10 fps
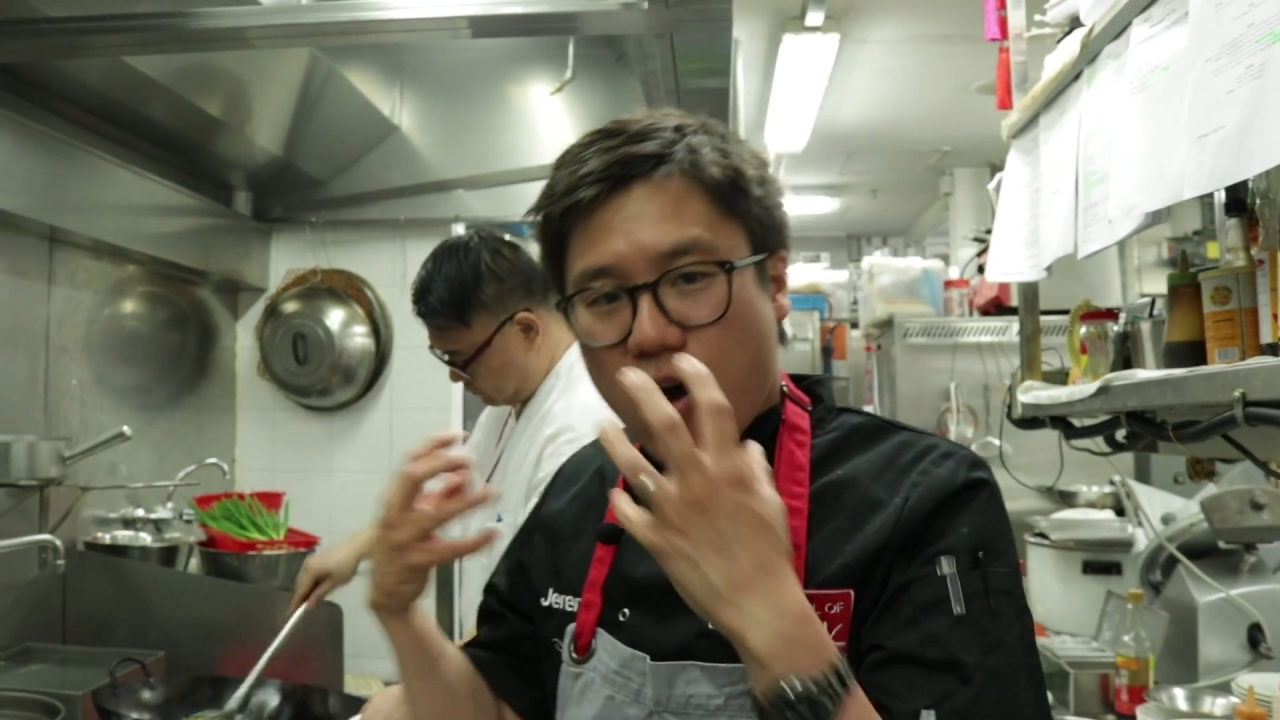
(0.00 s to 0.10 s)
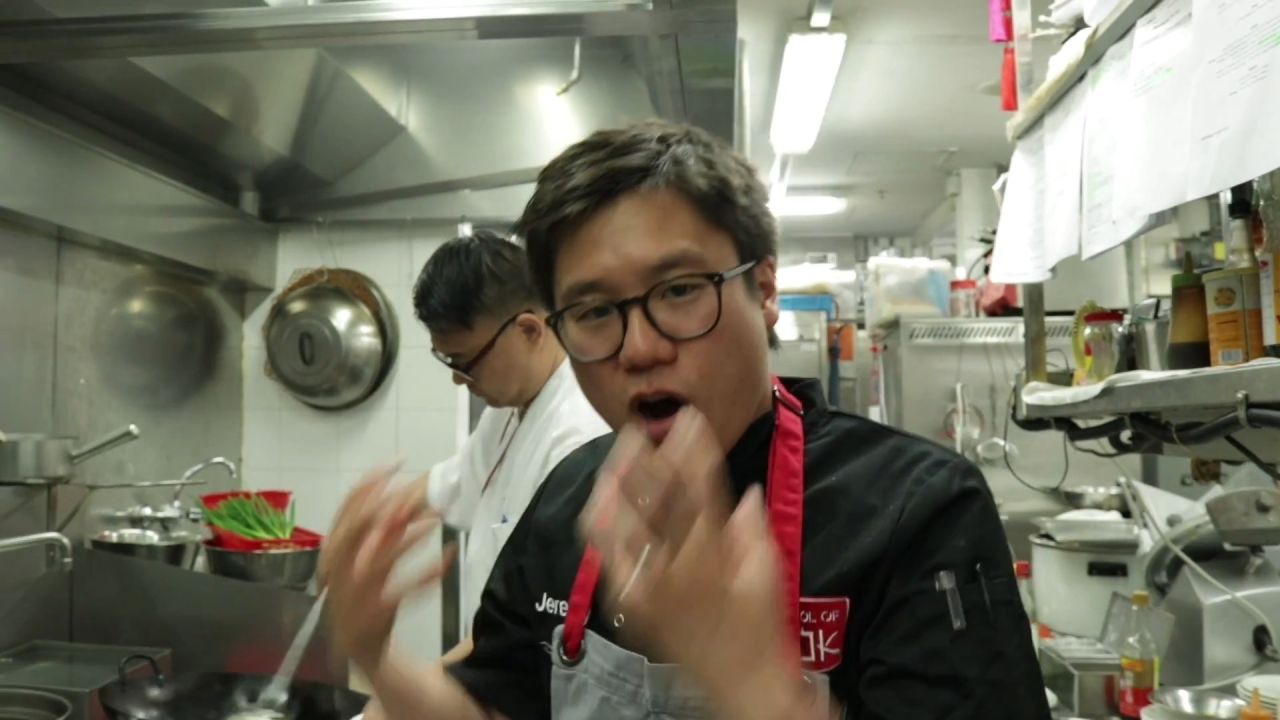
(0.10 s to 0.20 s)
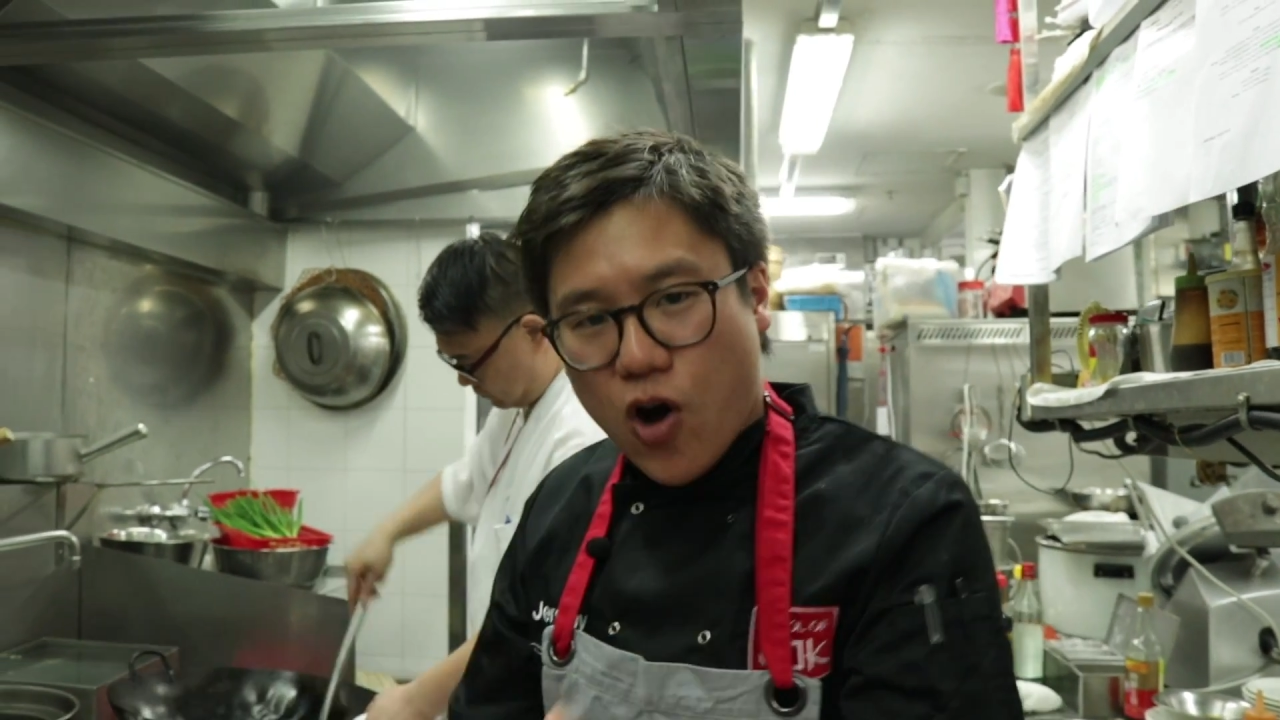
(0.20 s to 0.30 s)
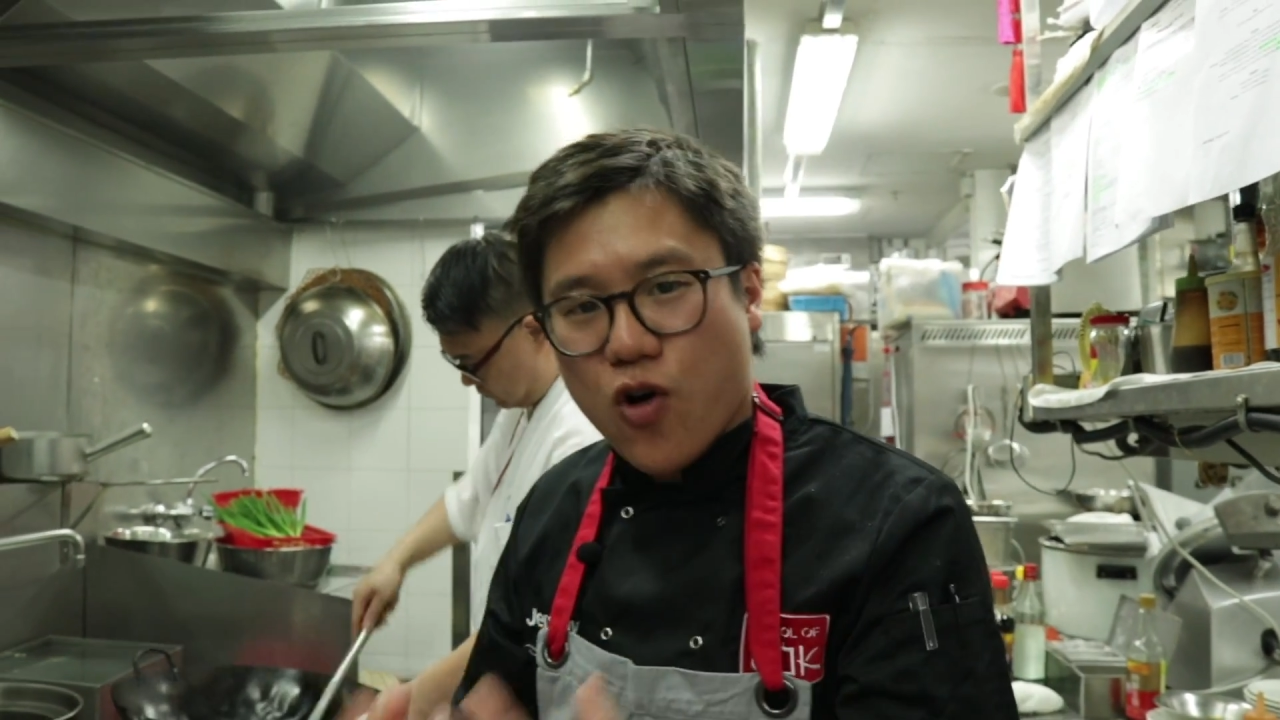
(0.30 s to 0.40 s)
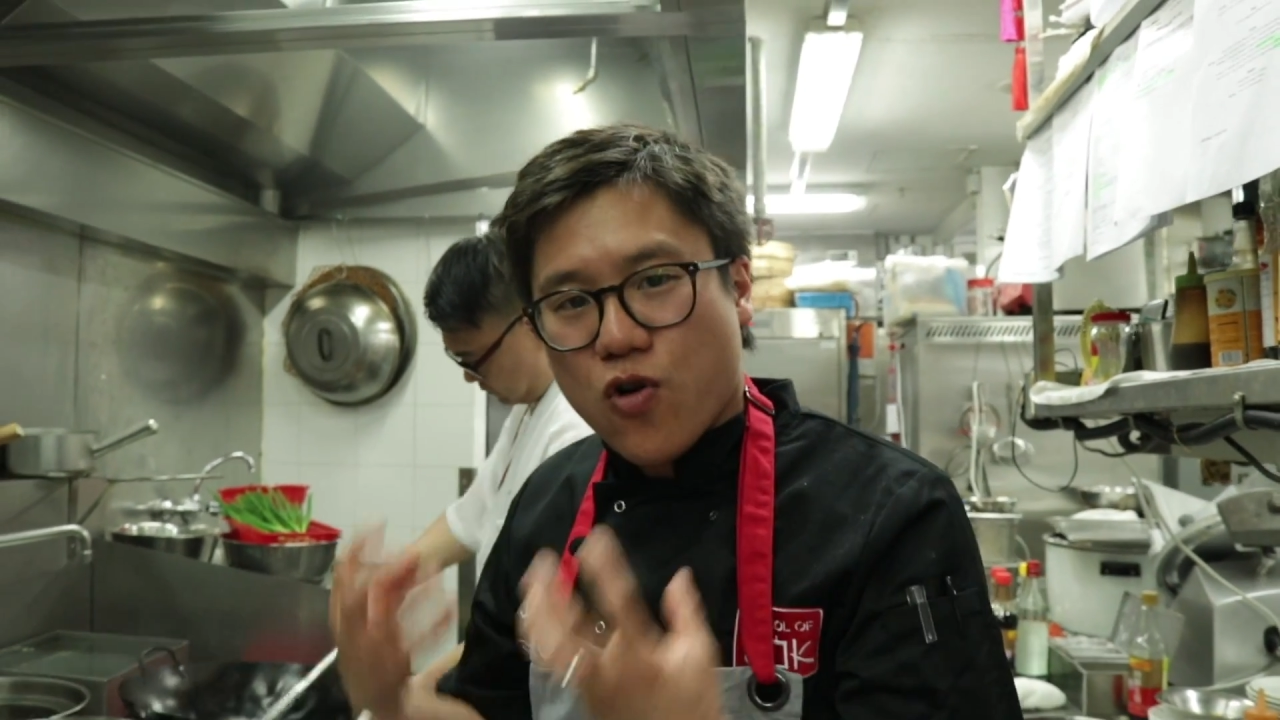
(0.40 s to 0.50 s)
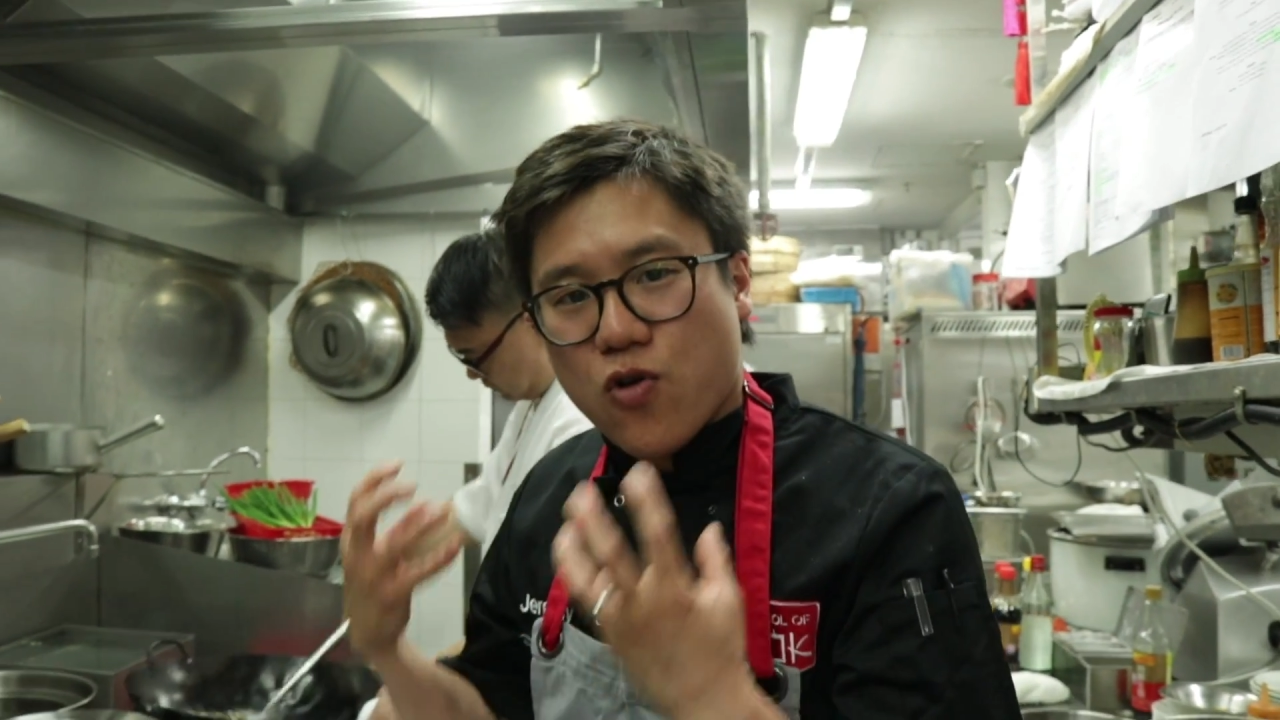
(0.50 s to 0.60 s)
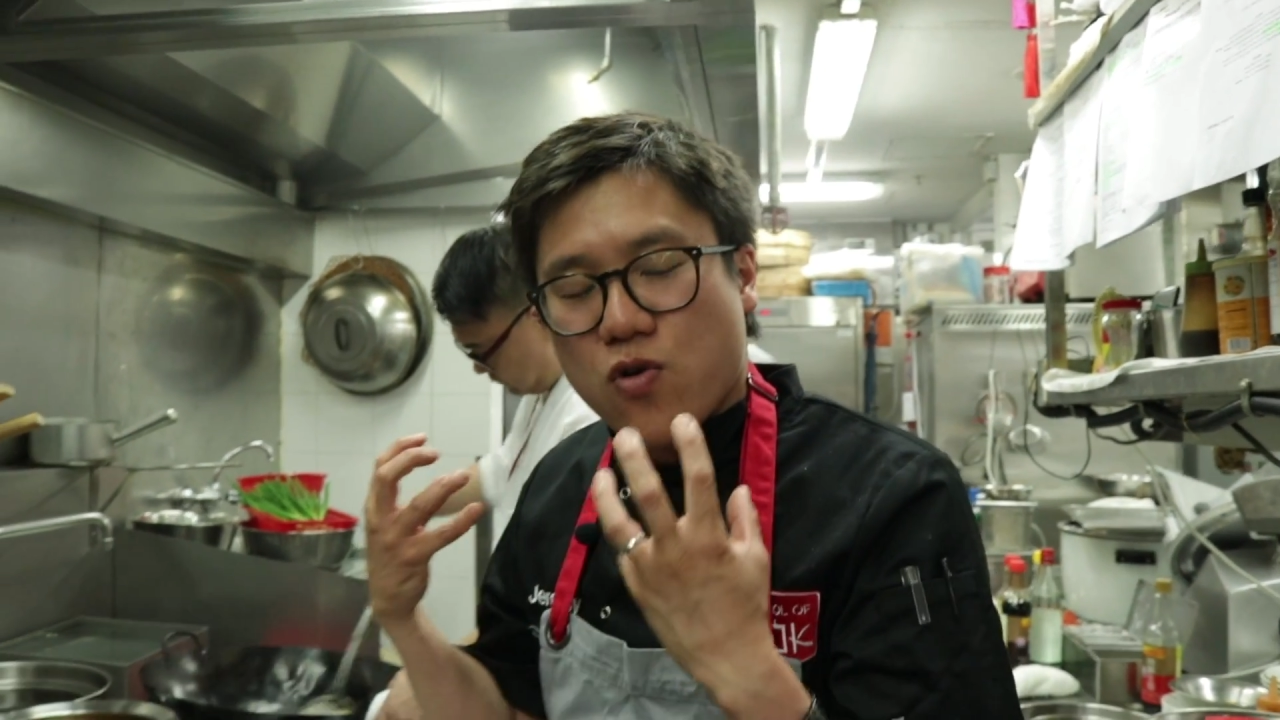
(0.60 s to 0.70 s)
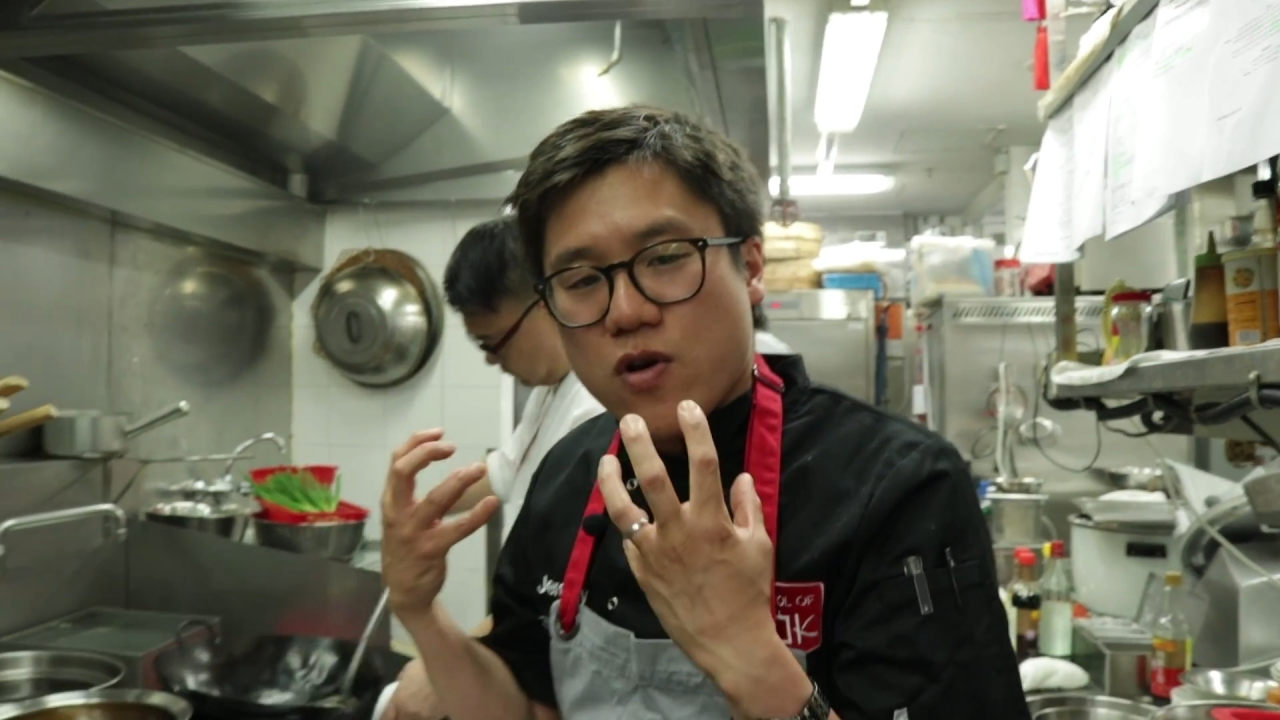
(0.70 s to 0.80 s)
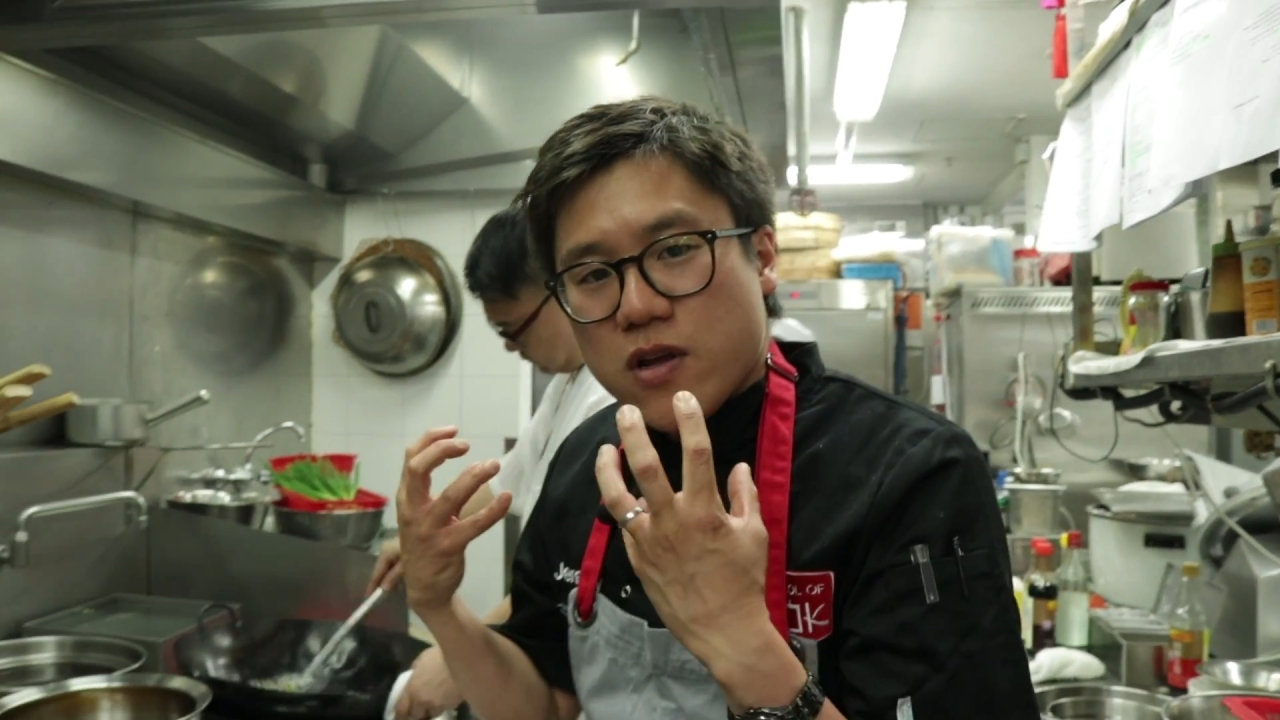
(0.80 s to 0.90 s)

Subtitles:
whole